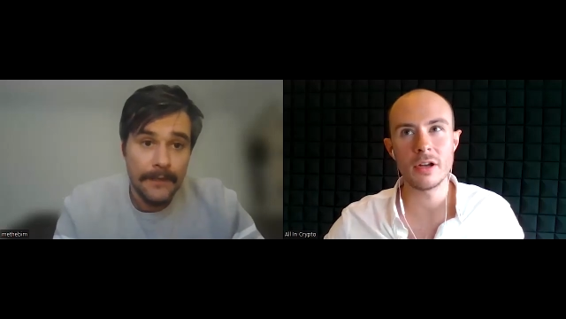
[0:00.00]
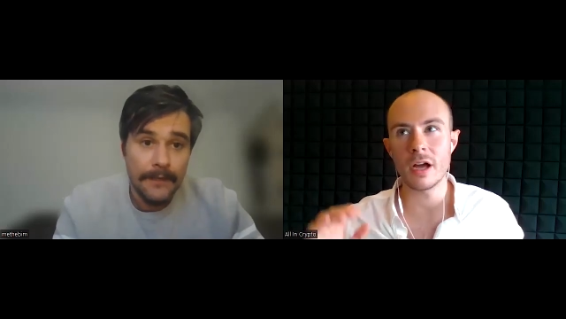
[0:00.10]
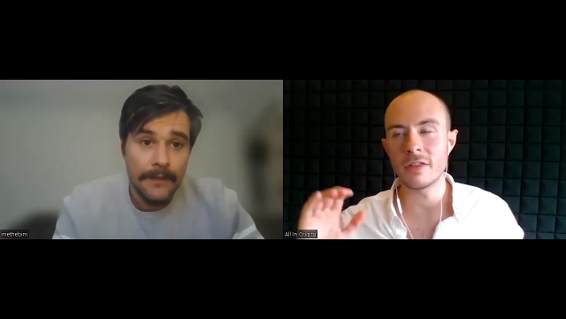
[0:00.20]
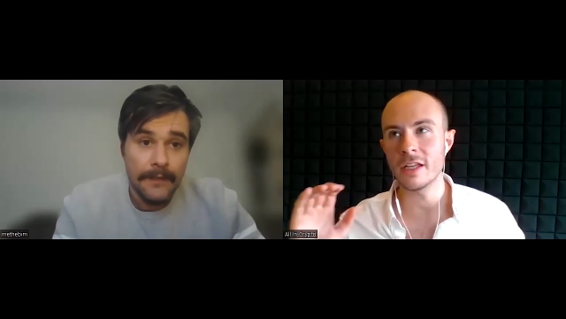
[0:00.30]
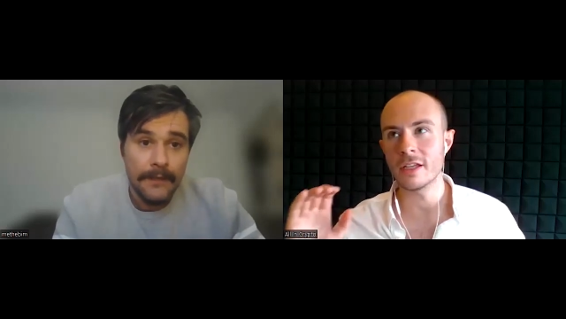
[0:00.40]
Speaker 1: go,
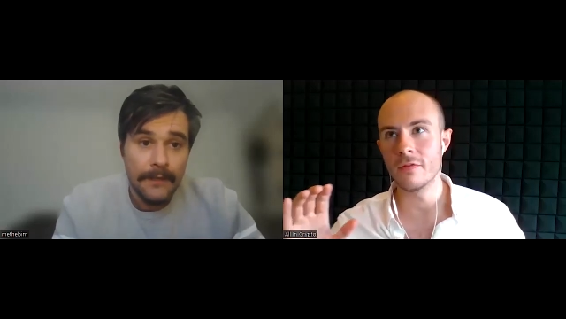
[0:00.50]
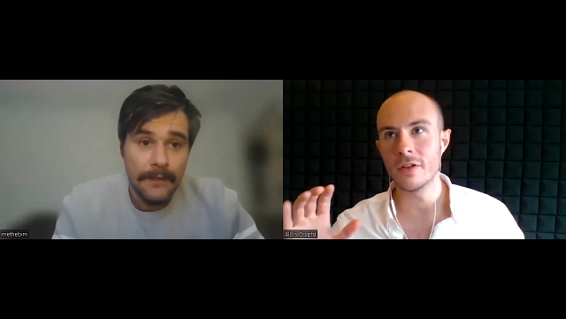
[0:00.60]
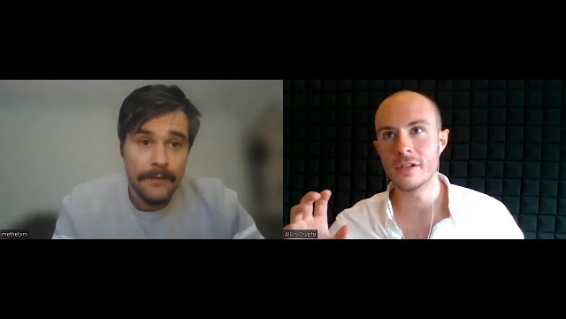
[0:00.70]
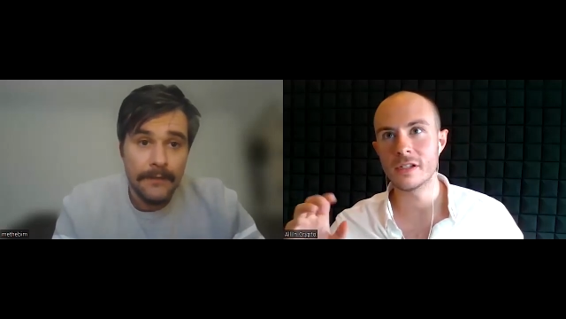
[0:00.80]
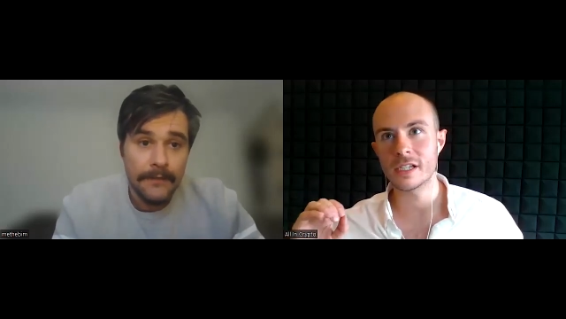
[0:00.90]
I think
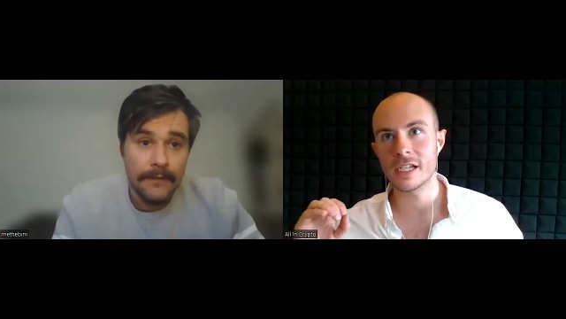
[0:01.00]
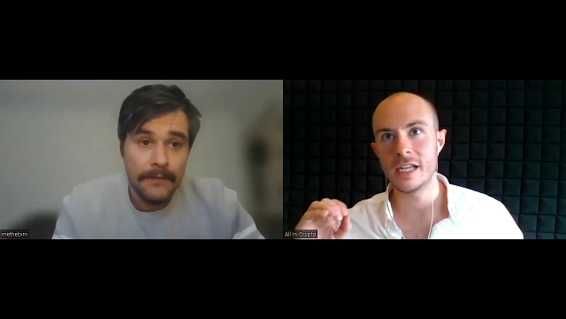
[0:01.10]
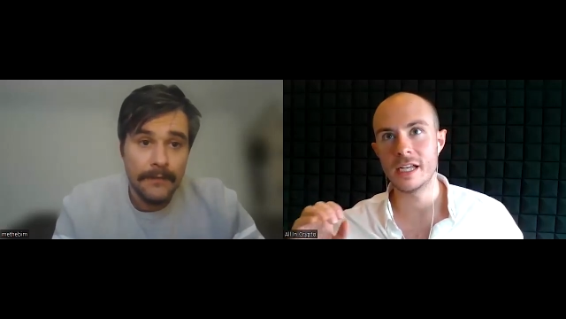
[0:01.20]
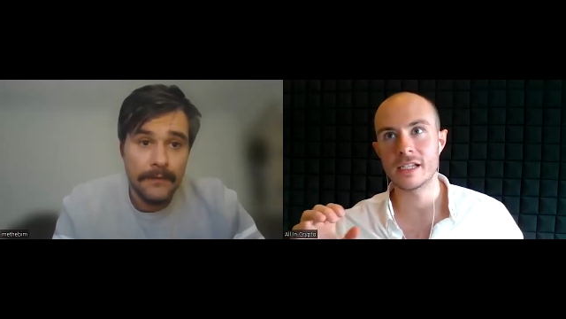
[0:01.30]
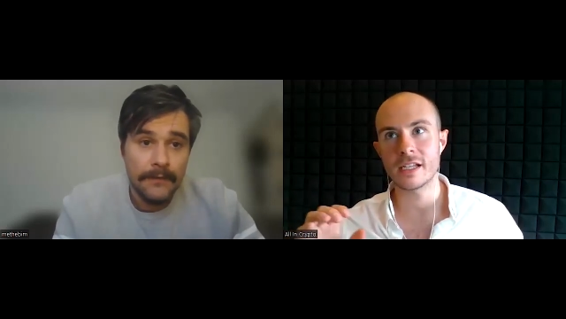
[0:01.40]
governance
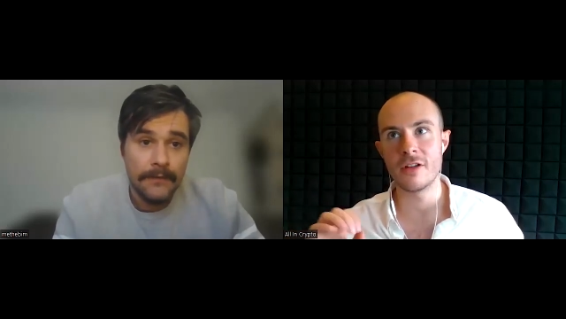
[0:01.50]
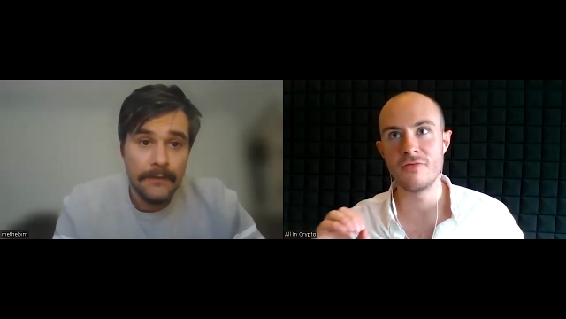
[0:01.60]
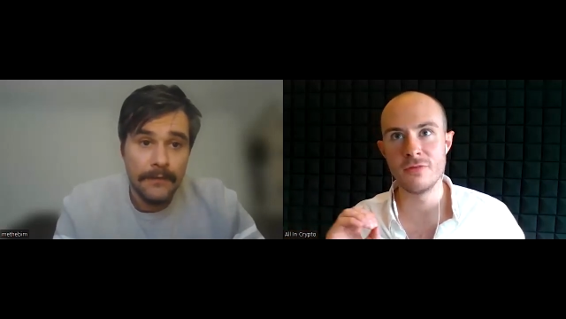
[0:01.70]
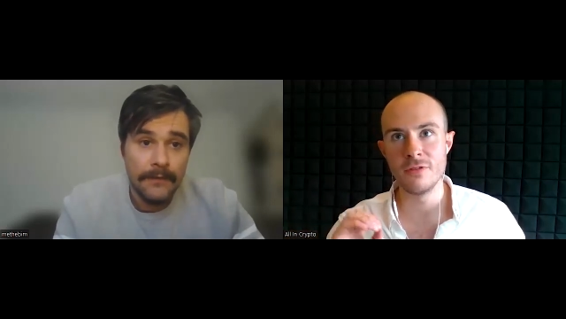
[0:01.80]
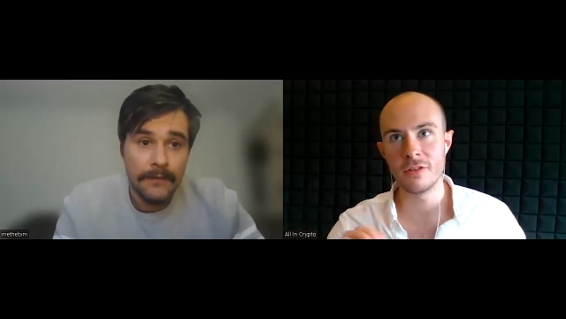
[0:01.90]
is
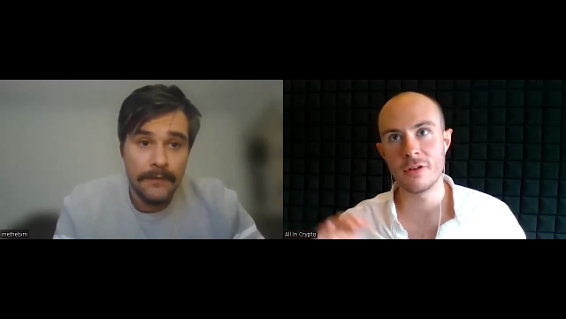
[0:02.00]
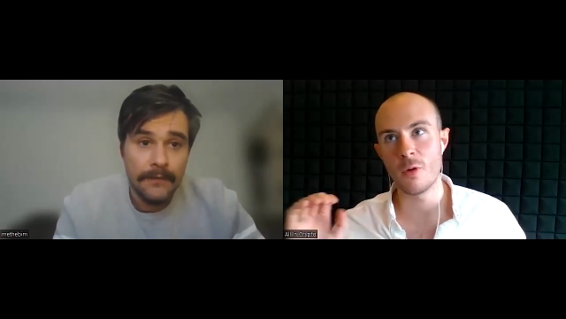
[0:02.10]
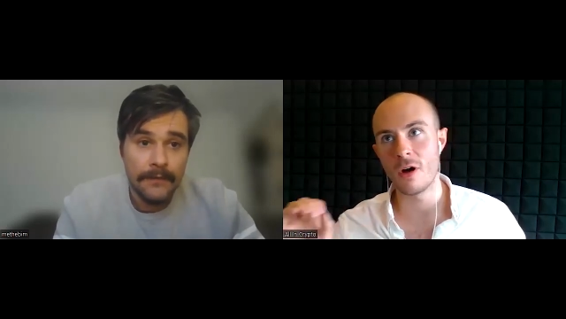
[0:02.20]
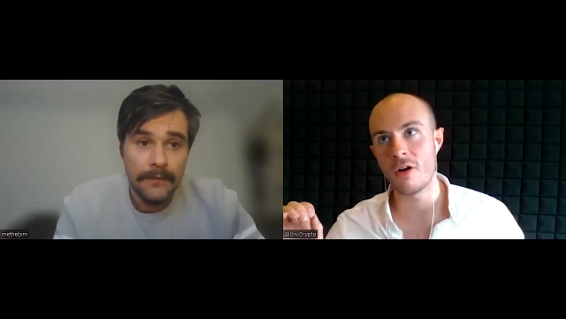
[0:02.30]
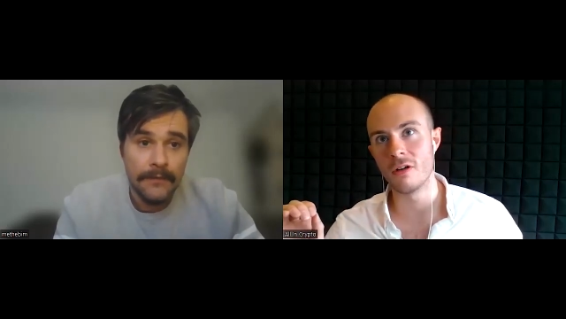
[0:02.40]
another
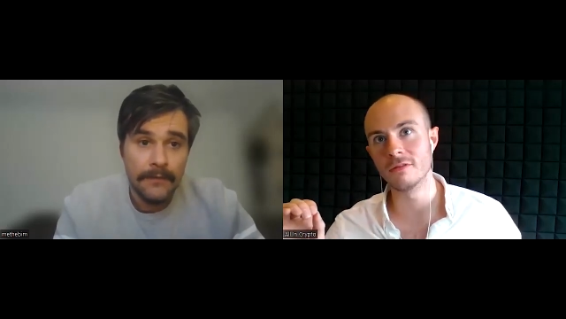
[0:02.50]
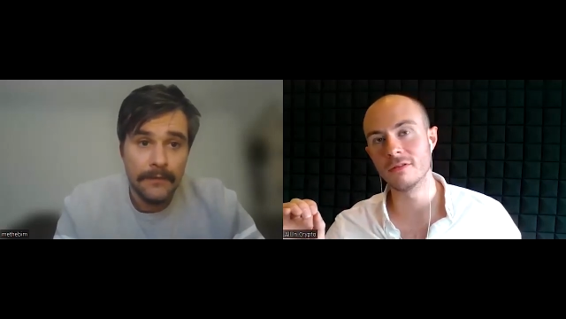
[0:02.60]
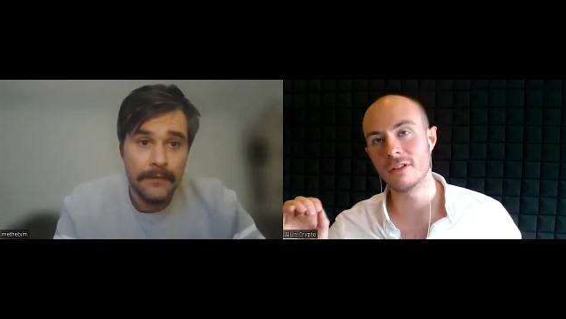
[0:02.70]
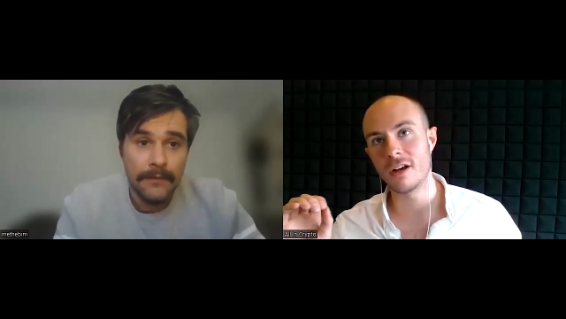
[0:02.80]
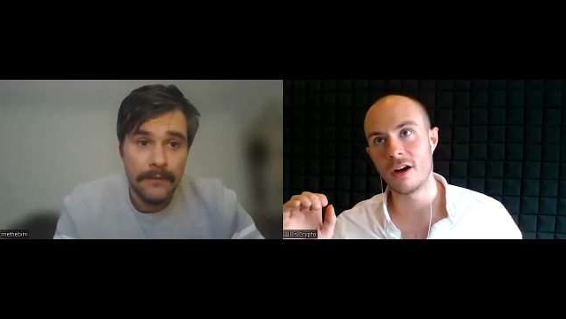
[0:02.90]

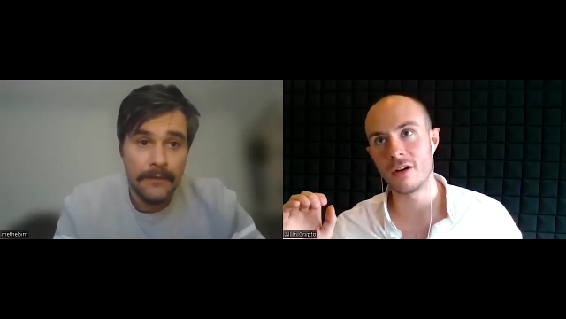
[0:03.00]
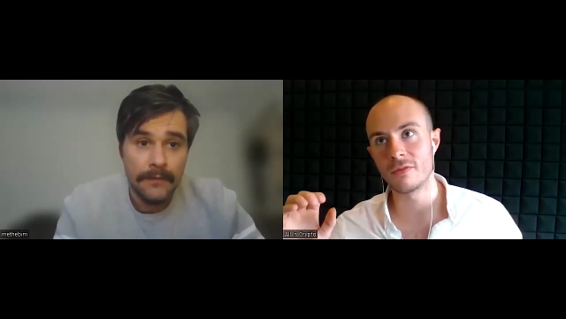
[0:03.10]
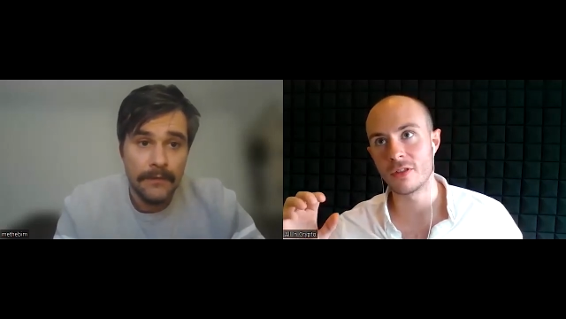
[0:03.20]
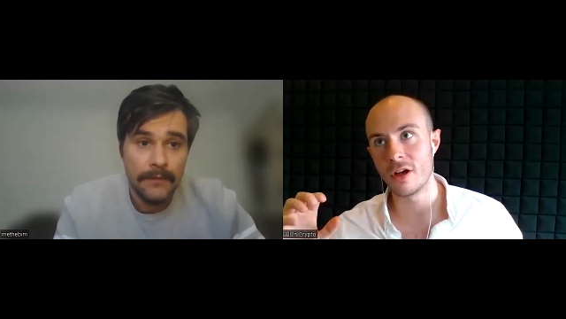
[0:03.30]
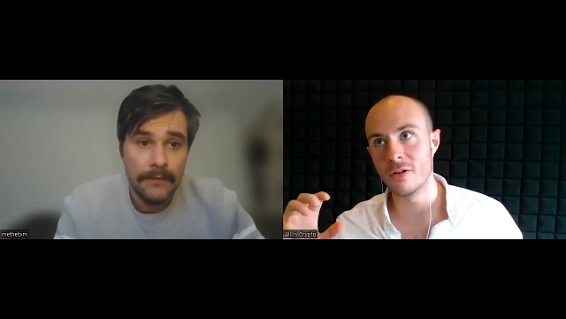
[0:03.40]
one
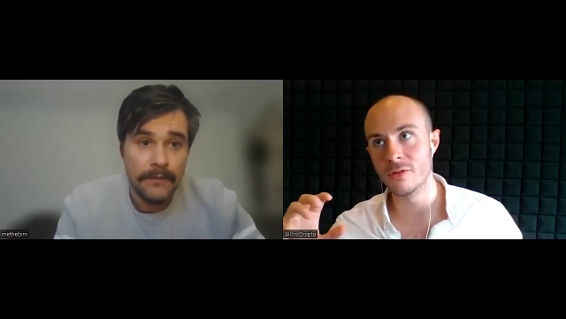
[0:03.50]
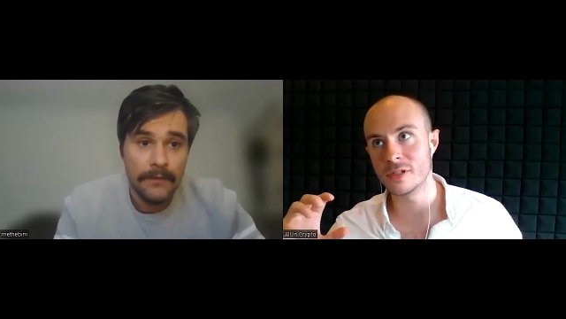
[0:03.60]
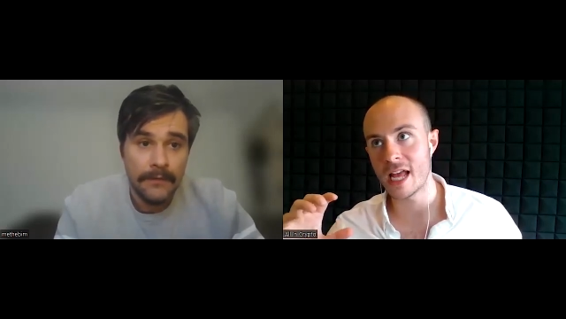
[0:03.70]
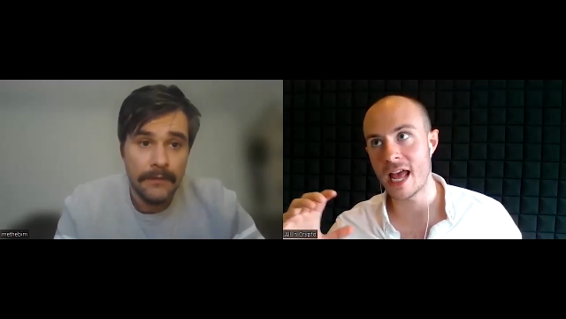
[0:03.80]
of those